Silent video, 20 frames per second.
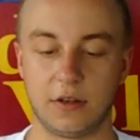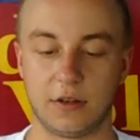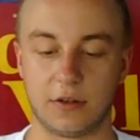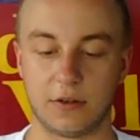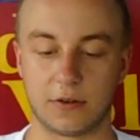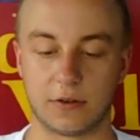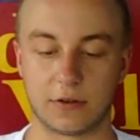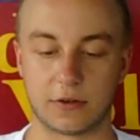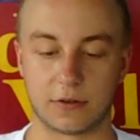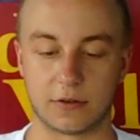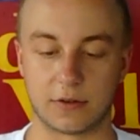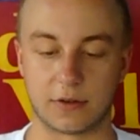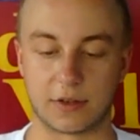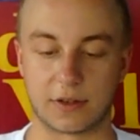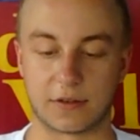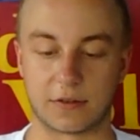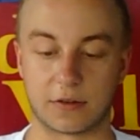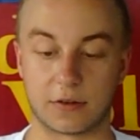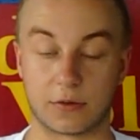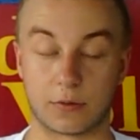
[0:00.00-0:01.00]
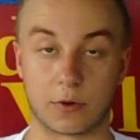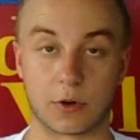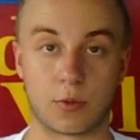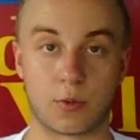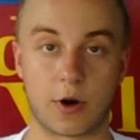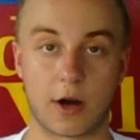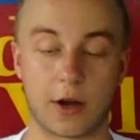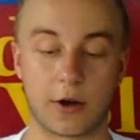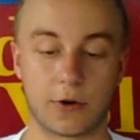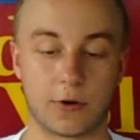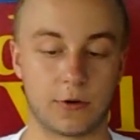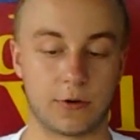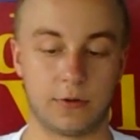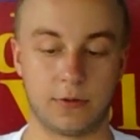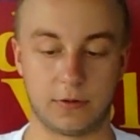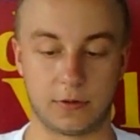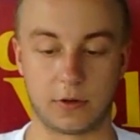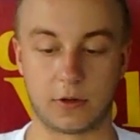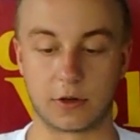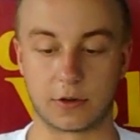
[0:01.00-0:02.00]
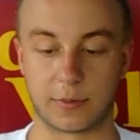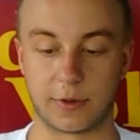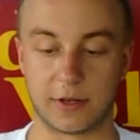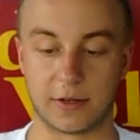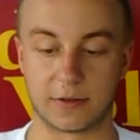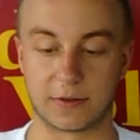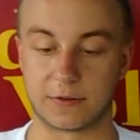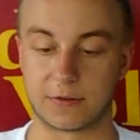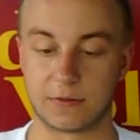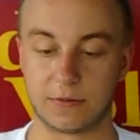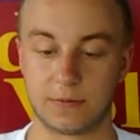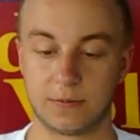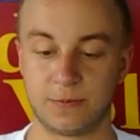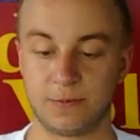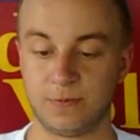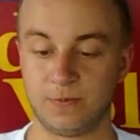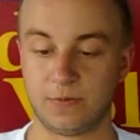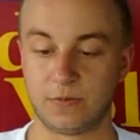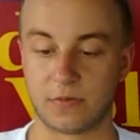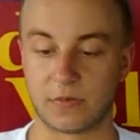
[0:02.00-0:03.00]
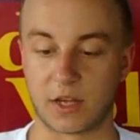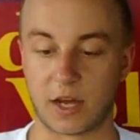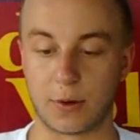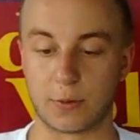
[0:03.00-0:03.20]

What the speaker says: here that require long pants.